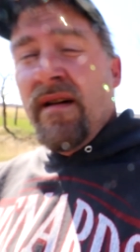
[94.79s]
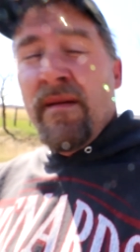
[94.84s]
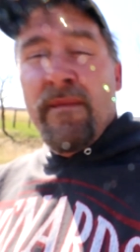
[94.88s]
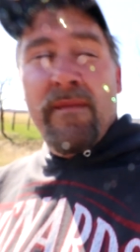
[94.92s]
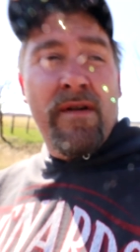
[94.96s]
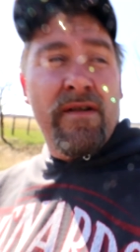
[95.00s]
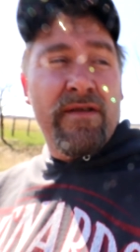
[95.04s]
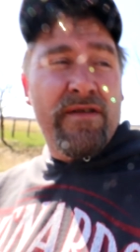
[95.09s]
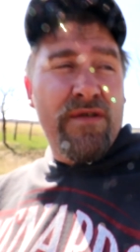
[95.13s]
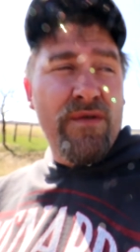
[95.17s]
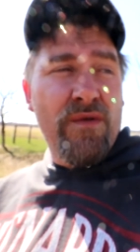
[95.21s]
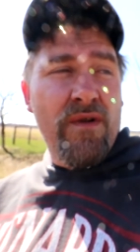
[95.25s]

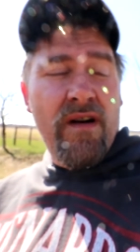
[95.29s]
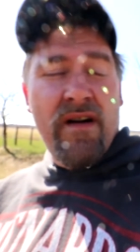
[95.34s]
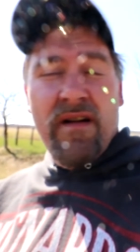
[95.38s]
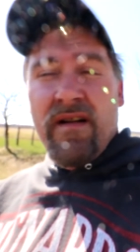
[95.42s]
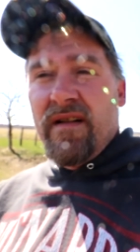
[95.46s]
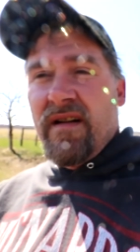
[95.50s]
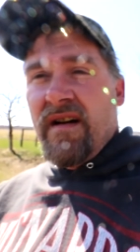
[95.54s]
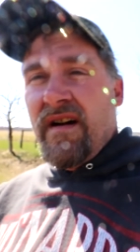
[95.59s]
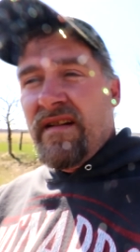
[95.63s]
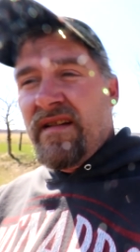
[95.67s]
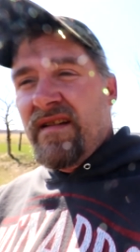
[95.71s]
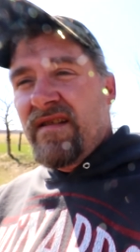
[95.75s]
about
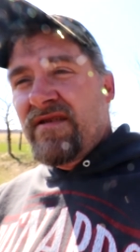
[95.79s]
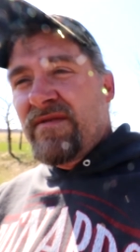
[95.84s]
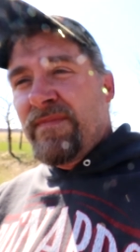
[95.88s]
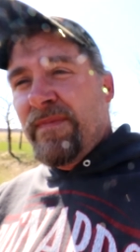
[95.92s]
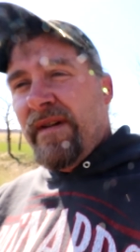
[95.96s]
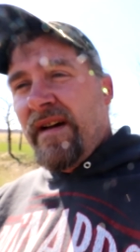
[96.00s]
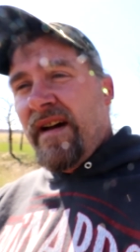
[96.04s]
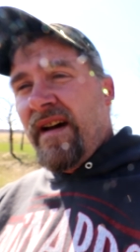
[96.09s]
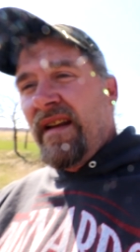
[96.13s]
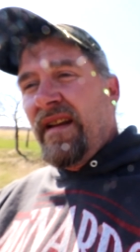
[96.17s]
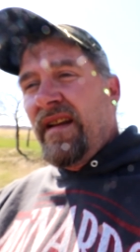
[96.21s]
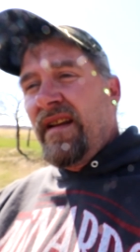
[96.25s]
200 onions
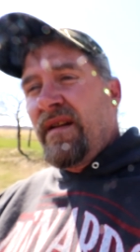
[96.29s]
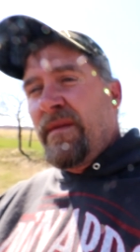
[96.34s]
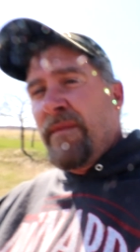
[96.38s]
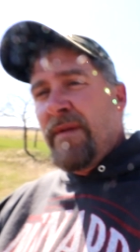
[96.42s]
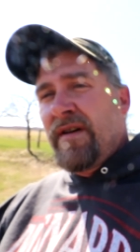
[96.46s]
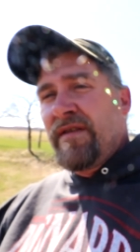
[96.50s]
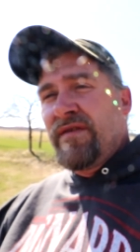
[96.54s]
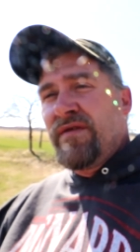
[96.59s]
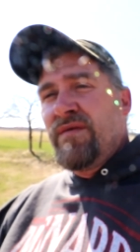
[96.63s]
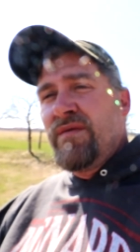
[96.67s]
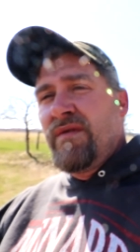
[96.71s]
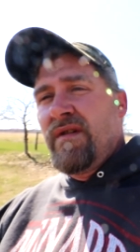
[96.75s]
planted, and
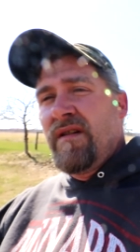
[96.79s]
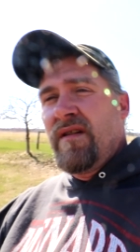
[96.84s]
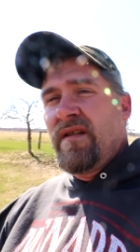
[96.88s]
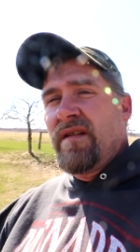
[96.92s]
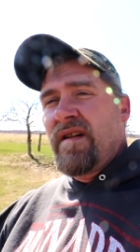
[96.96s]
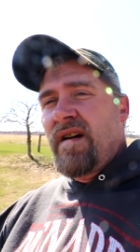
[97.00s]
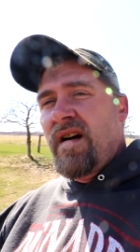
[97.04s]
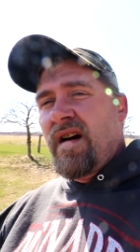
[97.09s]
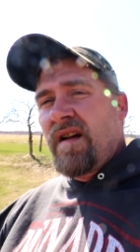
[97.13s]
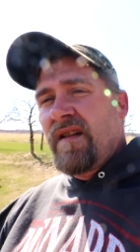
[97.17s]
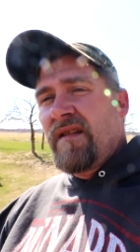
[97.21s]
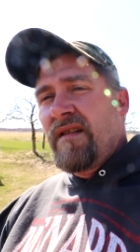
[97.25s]
about 200
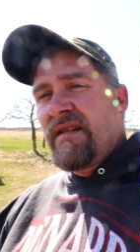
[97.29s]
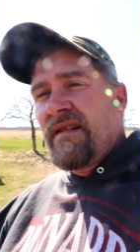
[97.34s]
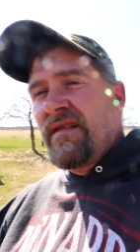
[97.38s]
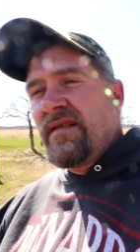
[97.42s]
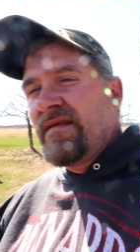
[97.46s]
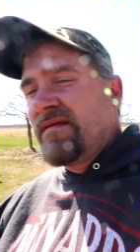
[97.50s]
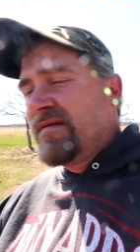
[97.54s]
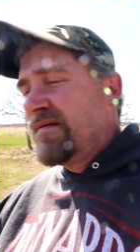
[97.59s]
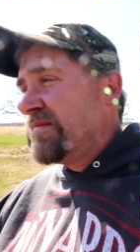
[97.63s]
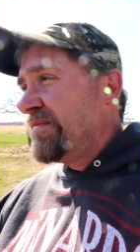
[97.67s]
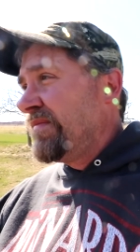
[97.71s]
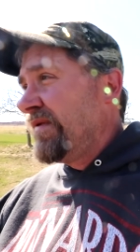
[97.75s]
garlic
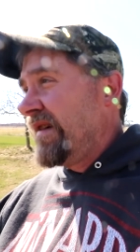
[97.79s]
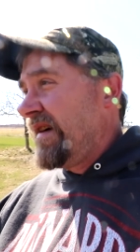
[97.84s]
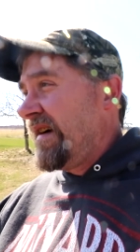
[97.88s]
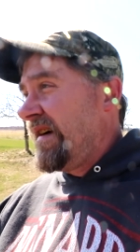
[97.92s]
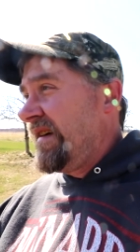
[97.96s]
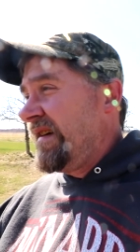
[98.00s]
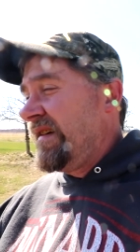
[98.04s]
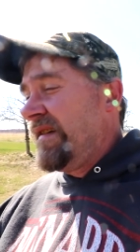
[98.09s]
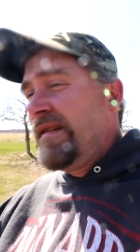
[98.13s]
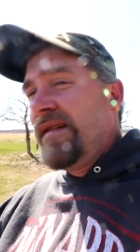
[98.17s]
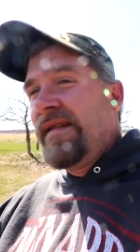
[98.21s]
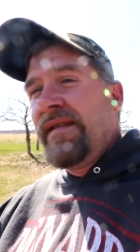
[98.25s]

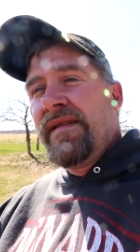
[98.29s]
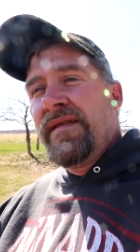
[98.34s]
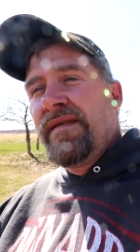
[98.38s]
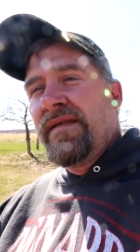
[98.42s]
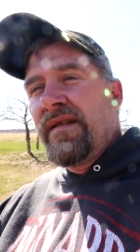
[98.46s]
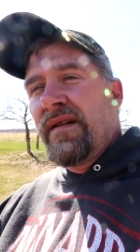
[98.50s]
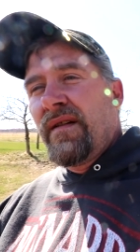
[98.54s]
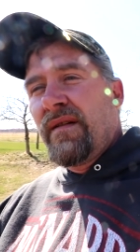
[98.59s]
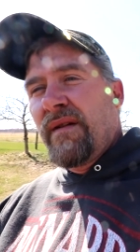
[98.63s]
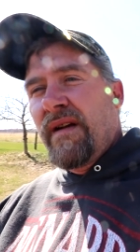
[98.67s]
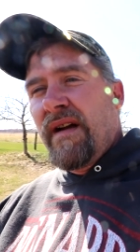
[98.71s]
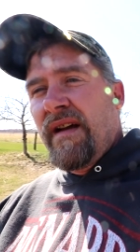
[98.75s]
planted
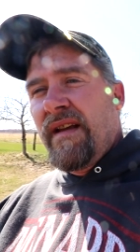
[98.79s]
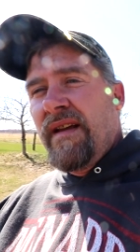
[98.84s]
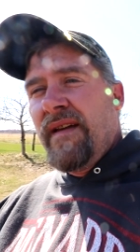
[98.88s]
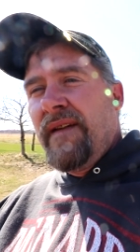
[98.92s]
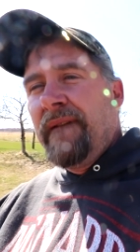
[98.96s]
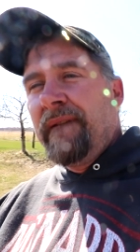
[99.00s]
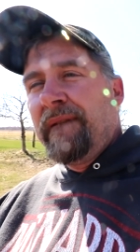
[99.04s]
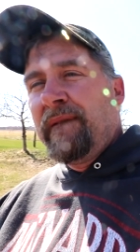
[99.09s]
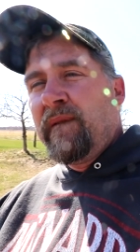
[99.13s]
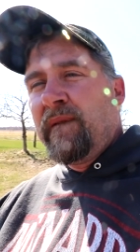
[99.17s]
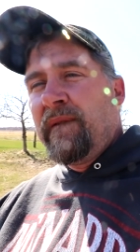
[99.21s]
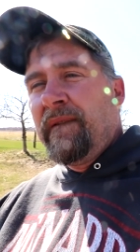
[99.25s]
already.
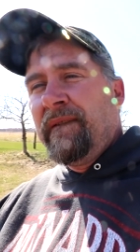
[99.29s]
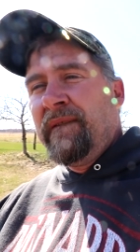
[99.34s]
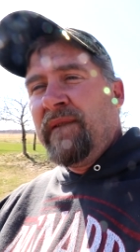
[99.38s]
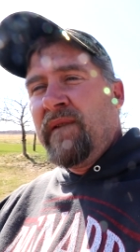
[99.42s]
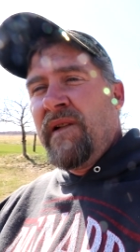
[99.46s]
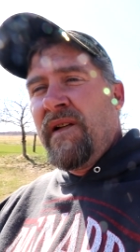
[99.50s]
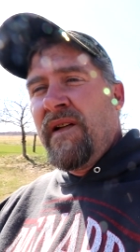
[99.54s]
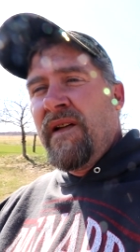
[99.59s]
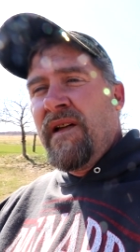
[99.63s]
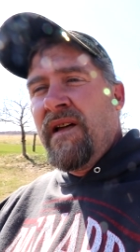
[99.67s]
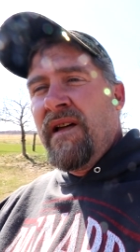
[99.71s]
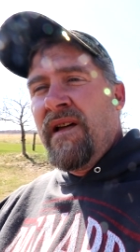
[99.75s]

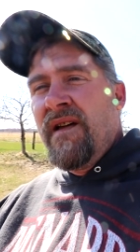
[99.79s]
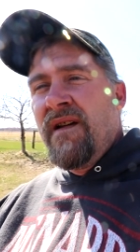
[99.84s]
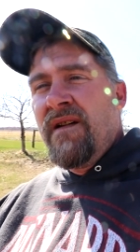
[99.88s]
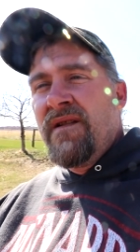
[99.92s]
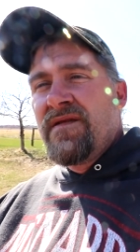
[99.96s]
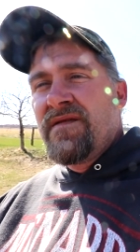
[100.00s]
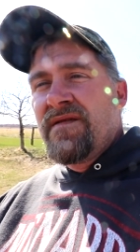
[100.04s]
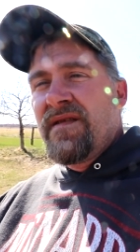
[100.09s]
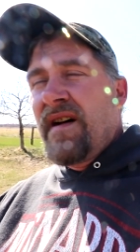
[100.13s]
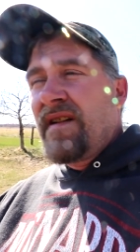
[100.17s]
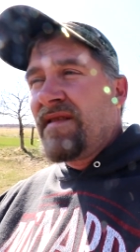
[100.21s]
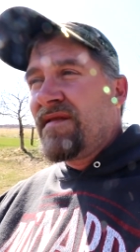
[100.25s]

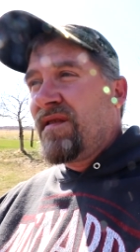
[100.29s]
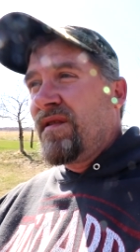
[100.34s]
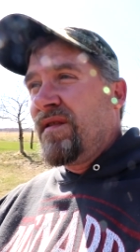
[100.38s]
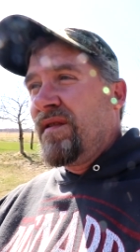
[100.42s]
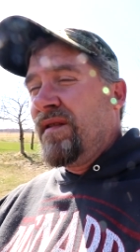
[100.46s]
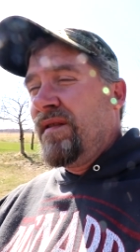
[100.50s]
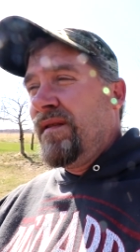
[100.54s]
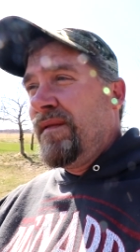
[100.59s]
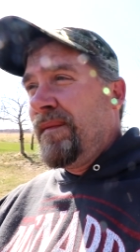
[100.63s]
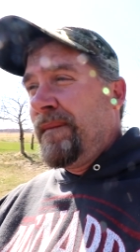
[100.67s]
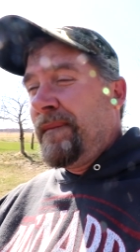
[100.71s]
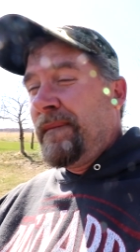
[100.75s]
So that's
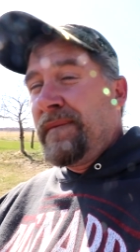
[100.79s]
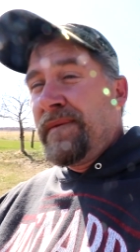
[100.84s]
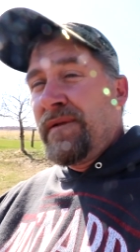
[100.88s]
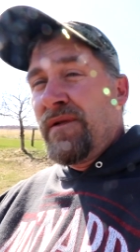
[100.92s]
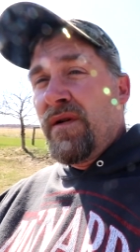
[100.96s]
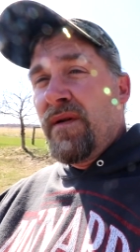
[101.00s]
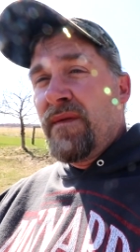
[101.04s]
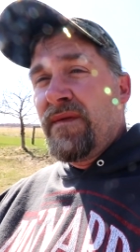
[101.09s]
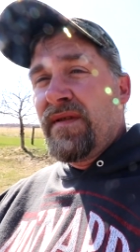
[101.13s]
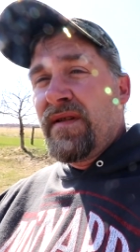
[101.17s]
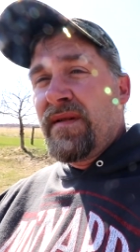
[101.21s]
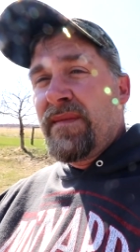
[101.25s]
good.
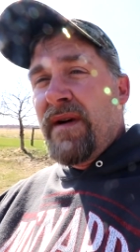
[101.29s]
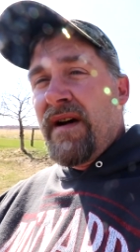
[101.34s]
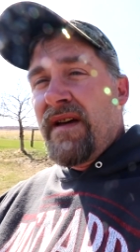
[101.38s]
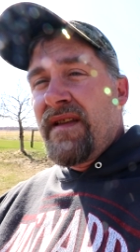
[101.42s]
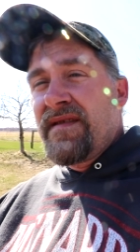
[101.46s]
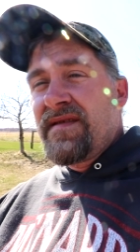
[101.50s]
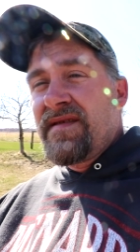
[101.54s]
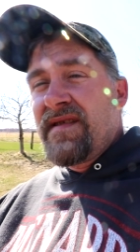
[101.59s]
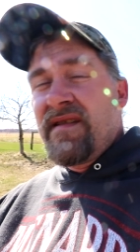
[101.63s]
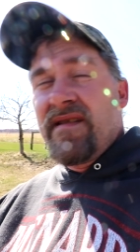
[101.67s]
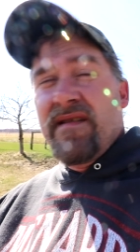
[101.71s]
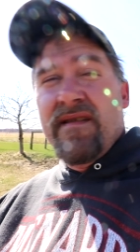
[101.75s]
Hopefully by
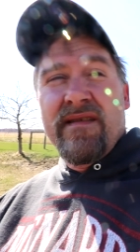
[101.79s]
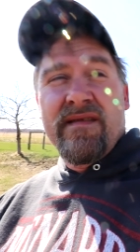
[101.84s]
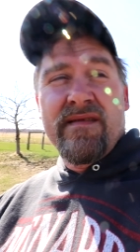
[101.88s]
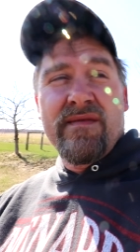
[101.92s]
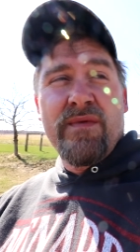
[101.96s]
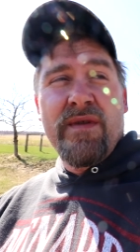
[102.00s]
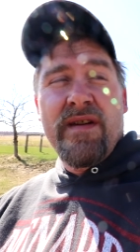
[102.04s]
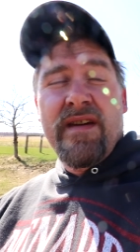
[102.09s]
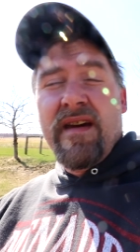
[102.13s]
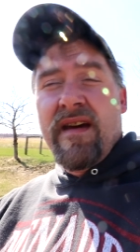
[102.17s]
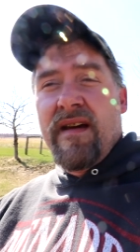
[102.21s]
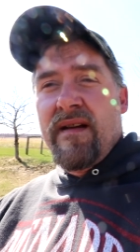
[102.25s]
the end of this
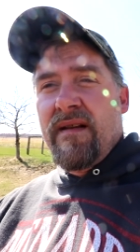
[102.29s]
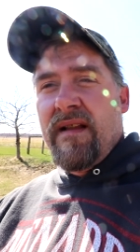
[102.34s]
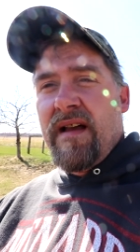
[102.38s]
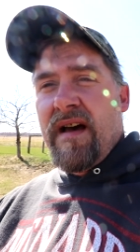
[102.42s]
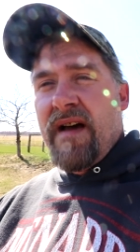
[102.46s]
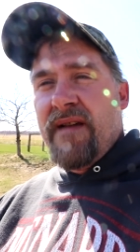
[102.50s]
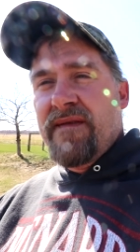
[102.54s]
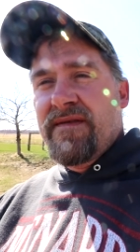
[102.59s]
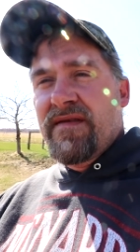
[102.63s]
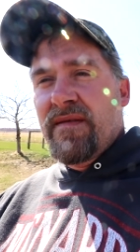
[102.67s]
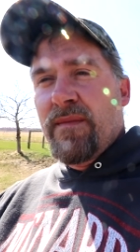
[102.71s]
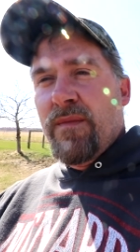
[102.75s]
weekend I'll
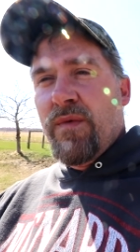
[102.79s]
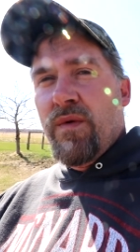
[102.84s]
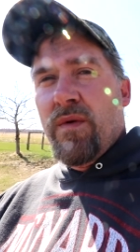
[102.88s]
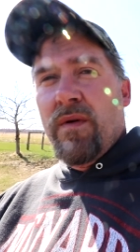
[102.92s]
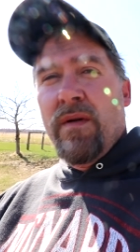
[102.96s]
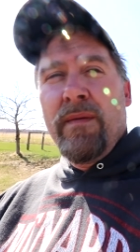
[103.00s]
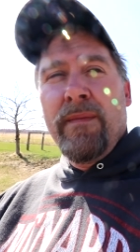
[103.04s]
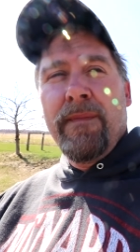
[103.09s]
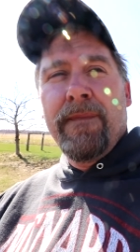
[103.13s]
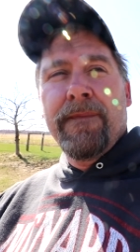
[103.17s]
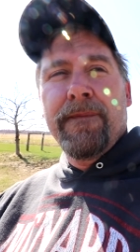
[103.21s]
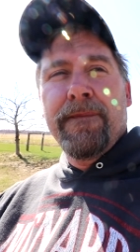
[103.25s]
have some more.